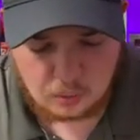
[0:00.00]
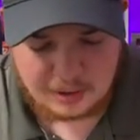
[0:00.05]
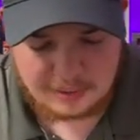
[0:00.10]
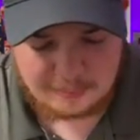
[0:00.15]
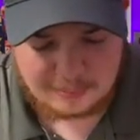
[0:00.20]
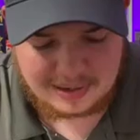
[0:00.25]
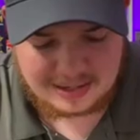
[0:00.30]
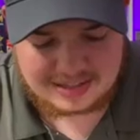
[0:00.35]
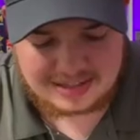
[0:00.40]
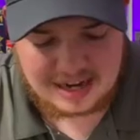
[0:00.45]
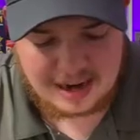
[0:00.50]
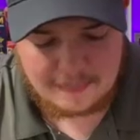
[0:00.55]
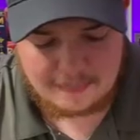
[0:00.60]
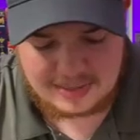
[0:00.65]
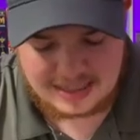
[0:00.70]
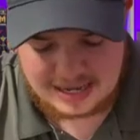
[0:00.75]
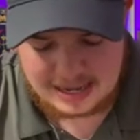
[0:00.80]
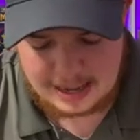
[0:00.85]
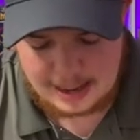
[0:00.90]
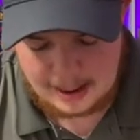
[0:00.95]
we picked up
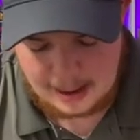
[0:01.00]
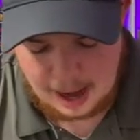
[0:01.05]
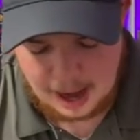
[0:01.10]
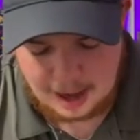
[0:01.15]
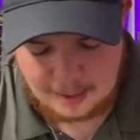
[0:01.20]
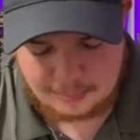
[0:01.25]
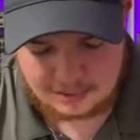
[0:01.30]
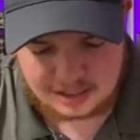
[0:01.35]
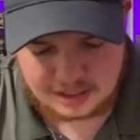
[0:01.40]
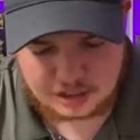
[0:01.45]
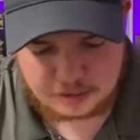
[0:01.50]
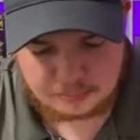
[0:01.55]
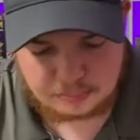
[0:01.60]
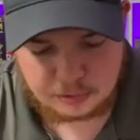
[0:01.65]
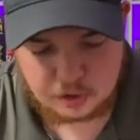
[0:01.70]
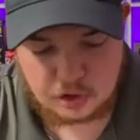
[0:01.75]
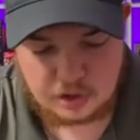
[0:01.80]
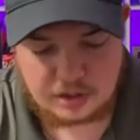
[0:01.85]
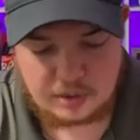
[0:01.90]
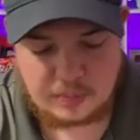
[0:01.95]
the Obelisk
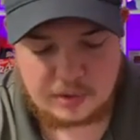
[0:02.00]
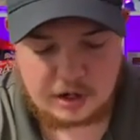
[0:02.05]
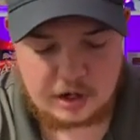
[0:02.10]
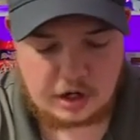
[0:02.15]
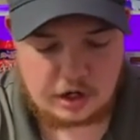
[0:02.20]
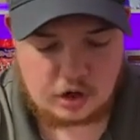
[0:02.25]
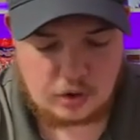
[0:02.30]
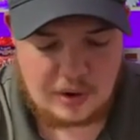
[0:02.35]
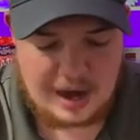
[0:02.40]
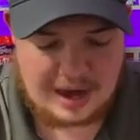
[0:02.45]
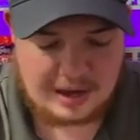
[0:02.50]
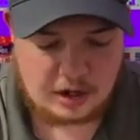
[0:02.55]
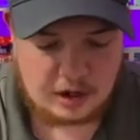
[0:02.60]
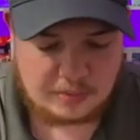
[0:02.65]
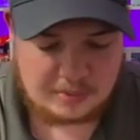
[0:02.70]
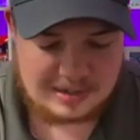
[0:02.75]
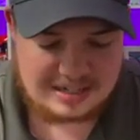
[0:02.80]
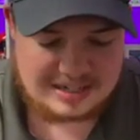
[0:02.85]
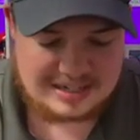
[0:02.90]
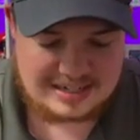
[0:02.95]
Blue that we're going to crack
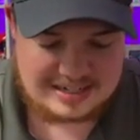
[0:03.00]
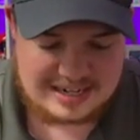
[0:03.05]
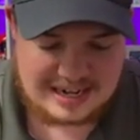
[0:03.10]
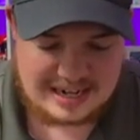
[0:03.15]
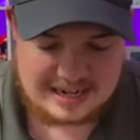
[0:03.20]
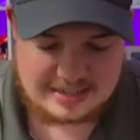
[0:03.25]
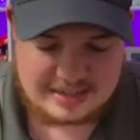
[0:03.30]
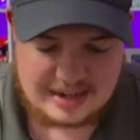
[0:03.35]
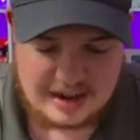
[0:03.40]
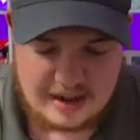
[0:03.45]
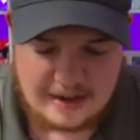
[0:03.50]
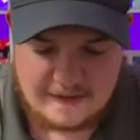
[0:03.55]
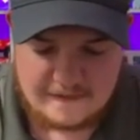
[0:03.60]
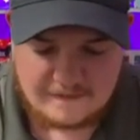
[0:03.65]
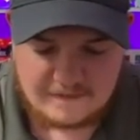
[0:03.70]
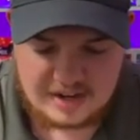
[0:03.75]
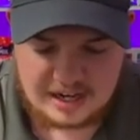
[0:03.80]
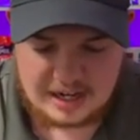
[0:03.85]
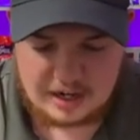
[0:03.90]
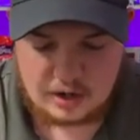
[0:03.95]
open in today's
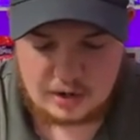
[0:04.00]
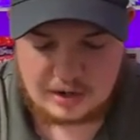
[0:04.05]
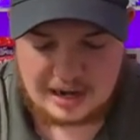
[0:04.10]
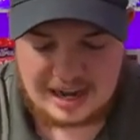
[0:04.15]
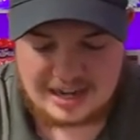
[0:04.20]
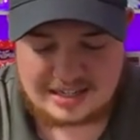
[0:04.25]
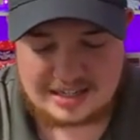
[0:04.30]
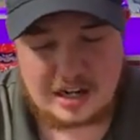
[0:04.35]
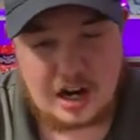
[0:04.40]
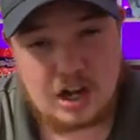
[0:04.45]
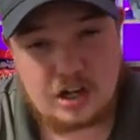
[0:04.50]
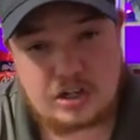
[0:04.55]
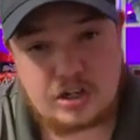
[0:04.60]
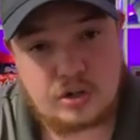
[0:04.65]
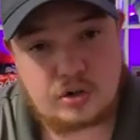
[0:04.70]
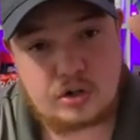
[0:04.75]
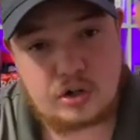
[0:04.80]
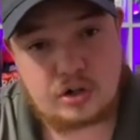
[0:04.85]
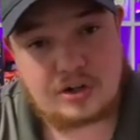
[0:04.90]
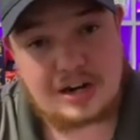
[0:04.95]
video, guys. And
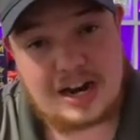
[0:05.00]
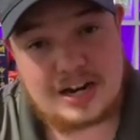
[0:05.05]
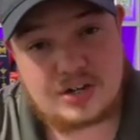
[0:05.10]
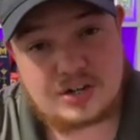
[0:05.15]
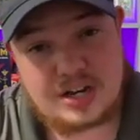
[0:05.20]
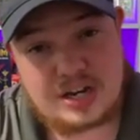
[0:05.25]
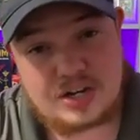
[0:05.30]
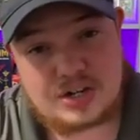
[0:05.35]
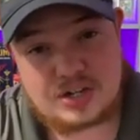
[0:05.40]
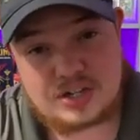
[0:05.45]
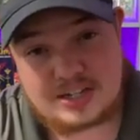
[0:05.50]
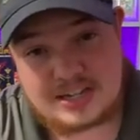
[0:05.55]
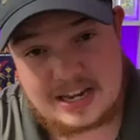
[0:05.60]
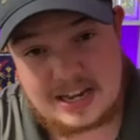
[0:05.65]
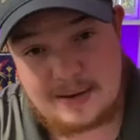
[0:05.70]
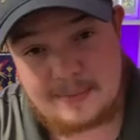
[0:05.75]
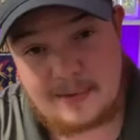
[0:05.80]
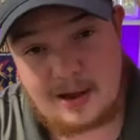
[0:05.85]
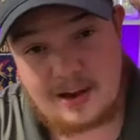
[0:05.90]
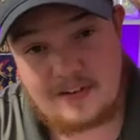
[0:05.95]
also, congratulations to
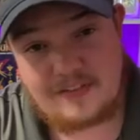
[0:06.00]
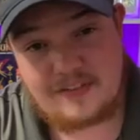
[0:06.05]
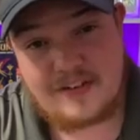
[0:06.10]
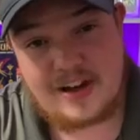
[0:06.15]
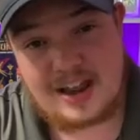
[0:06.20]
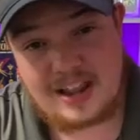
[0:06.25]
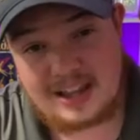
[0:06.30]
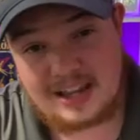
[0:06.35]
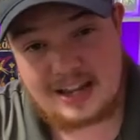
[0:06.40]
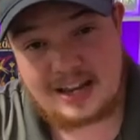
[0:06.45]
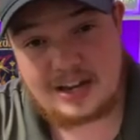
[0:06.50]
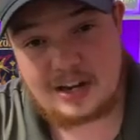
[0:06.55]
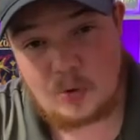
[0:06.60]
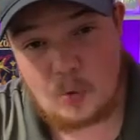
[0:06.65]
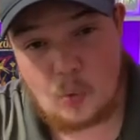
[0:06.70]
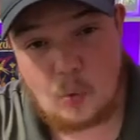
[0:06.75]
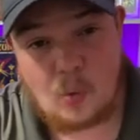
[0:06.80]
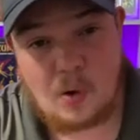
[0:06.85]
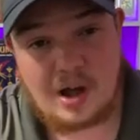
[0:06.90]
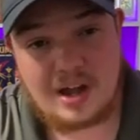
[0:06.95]
him on finally
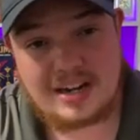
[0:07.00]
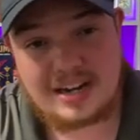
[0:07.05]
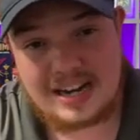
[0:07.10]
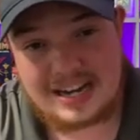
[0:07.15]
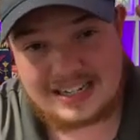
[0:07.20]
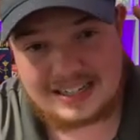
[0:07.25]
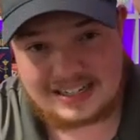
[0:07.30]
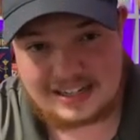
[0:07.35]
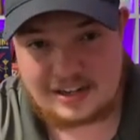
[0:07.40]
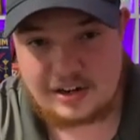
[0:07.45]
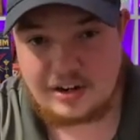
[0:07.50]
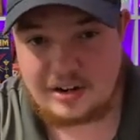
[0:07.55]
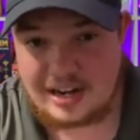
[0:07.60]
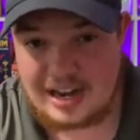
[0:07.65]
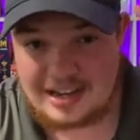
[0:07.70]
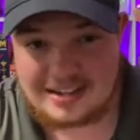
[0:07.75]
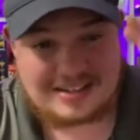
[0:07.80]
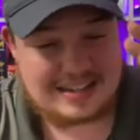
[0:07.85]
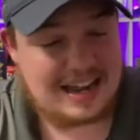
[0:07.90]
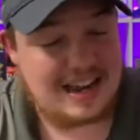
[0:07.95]
hitting one year,
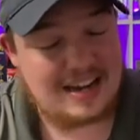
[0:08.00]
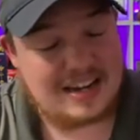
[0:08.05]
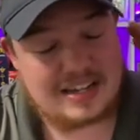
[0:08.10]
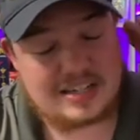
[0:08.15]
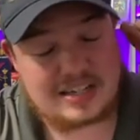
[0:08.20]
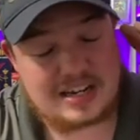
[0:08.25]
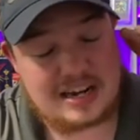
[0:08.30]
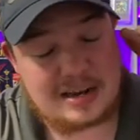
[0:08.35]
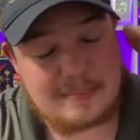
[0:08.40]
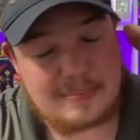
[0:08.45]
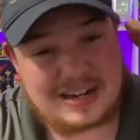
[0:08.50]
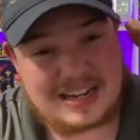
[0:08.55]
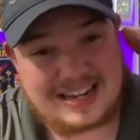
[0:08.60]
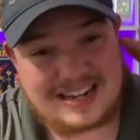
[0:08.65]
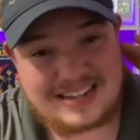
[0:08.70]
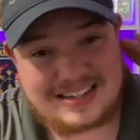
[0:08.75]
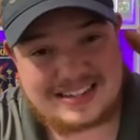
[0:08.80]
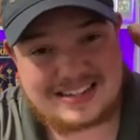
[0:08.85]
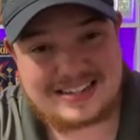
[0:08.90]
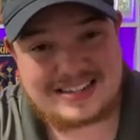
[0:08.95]
guys. That is going to
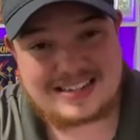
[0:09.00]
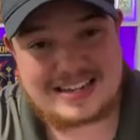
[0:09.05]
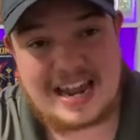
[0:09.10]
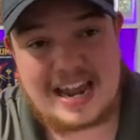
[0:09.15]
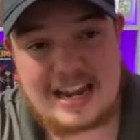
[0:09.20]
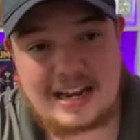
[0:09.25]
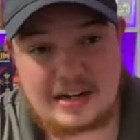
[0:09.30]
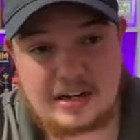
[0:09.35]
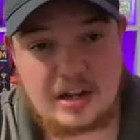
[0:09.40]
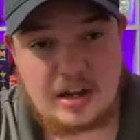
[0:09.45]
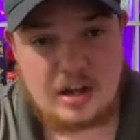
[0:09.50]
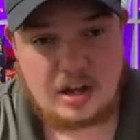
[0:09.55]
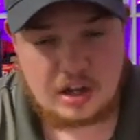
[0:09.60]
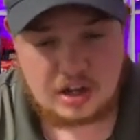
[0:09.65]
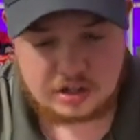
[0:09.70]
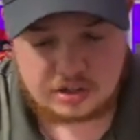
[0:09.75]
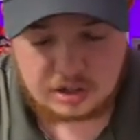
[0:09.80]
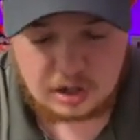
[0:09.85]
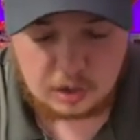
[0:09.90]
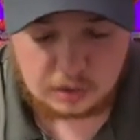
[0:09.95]
be insane.
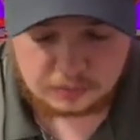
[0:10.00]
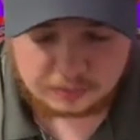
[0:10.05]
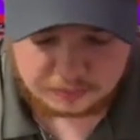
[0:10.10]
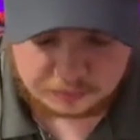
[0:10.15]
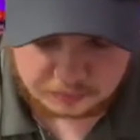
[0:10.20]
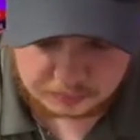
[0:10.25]
So